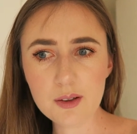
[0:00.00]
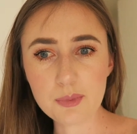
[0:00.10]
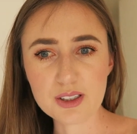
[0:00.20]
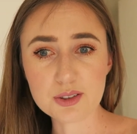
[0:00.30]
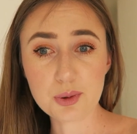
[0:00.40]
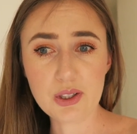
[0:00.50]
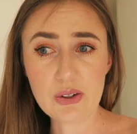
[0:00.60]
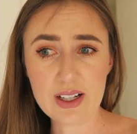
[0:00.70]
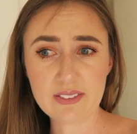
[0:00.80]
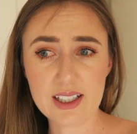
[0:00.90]
because we
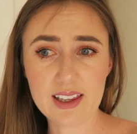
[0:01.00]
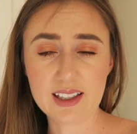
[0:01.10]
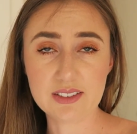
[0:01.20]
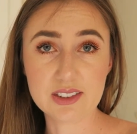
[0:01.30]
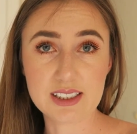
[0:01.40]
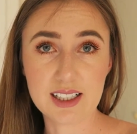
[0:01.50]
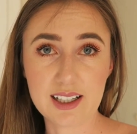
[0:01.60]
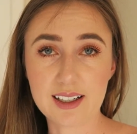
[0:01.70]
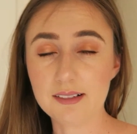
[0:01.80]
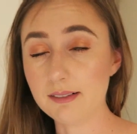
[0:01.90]
don't have anything for dinner
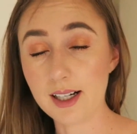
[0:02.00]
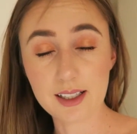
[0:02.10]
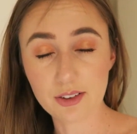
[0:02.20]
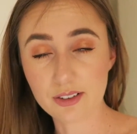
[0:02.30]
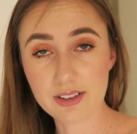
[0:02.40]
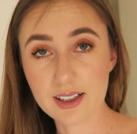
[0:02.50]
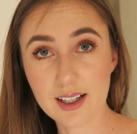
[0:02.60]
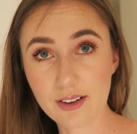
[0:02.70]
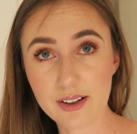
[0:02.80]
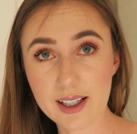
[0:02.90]
and I really don't feel
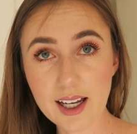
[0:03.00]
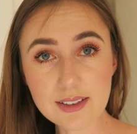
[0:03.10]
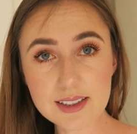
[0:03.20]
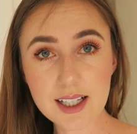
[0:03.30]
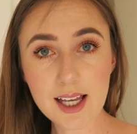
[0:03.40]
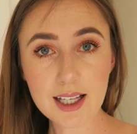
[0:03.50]
like going out.